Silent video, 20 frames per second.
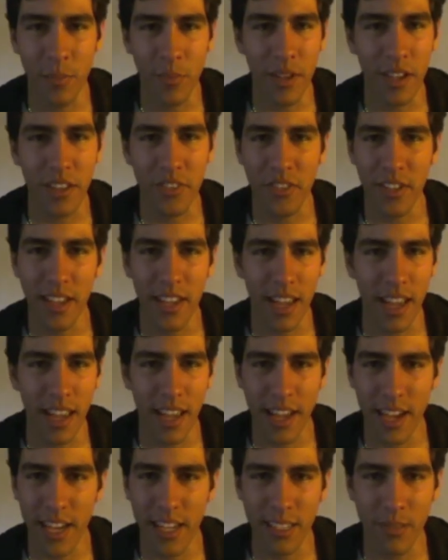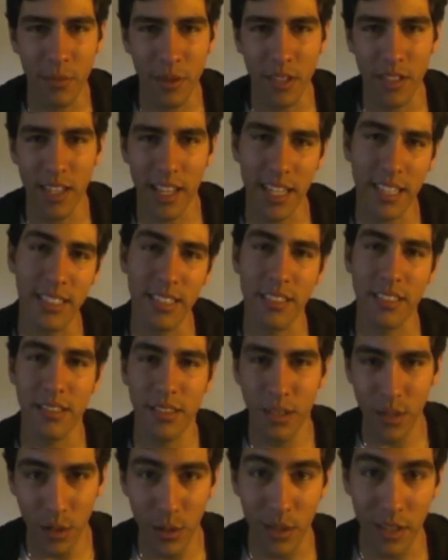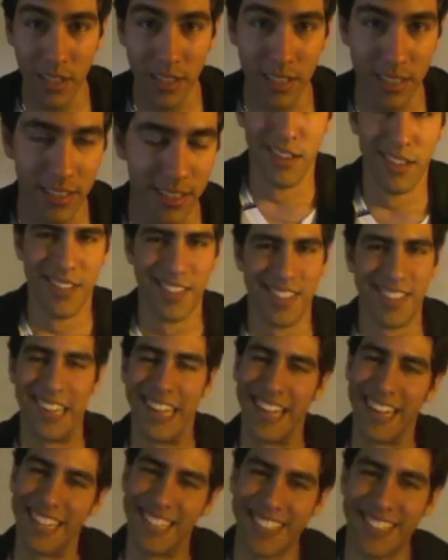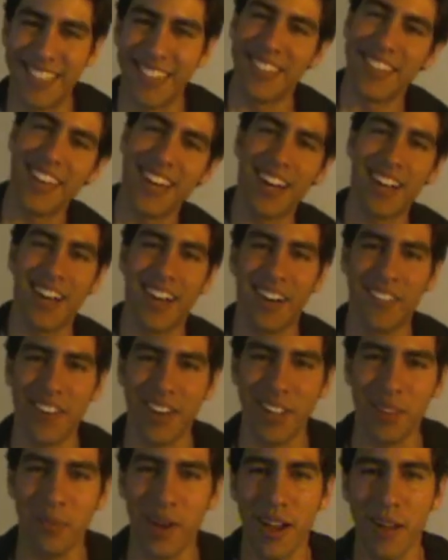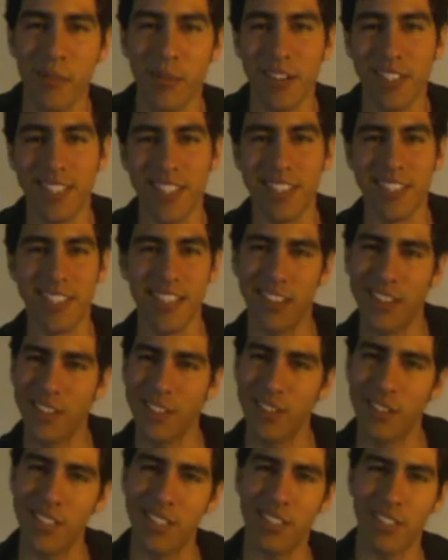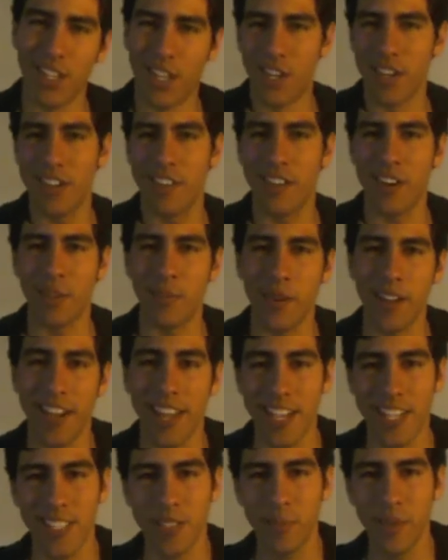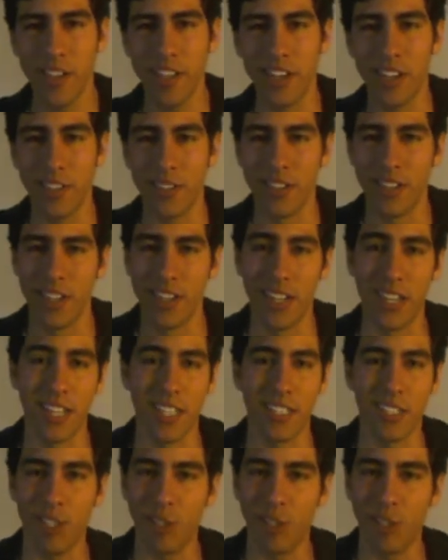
big thing I got, but let's do it. So yeah, about my voice I'll tell you the story on my next video. And